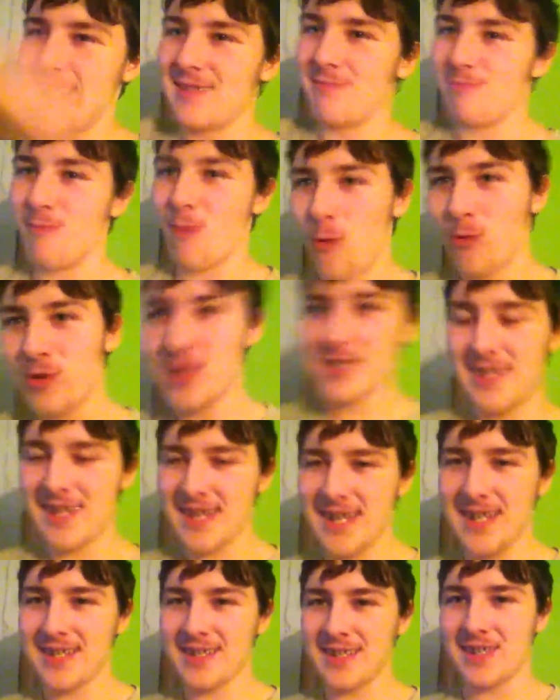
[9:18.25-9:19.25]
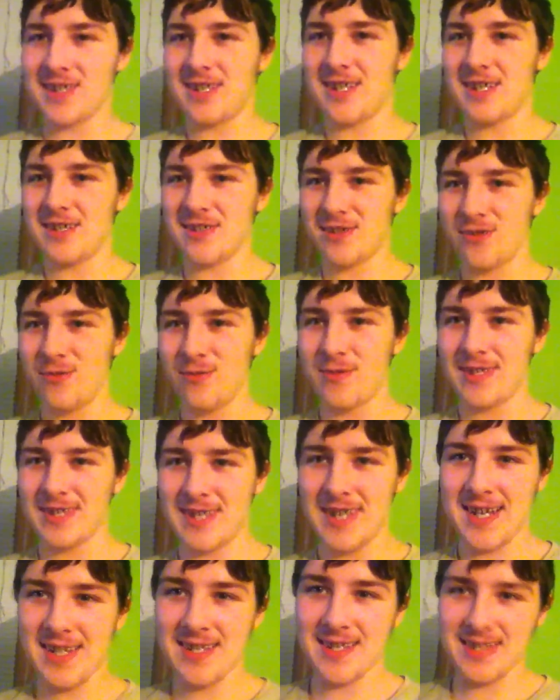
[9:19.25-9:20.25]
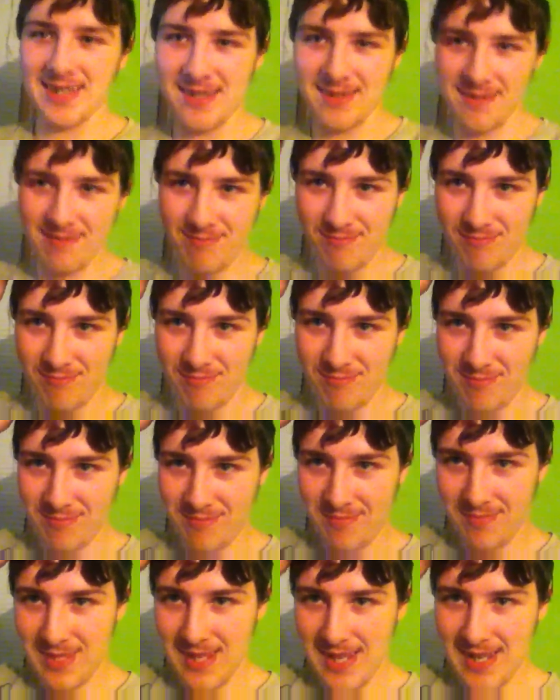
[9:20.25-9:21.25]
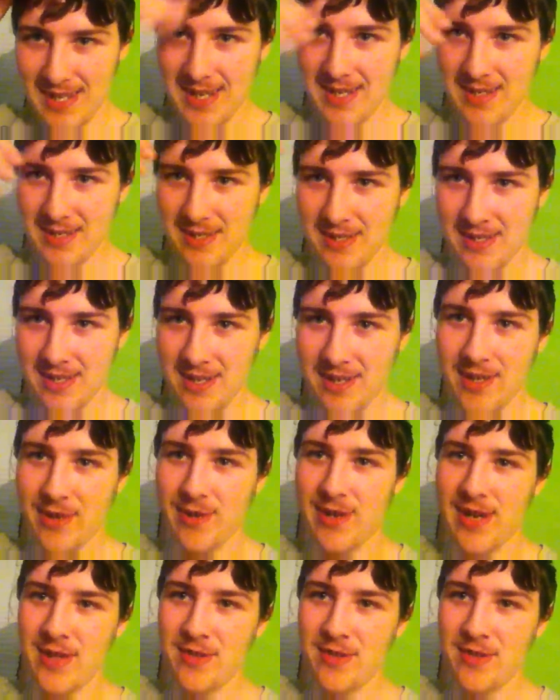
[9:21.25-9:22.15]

most things a student says in that kind of scenario.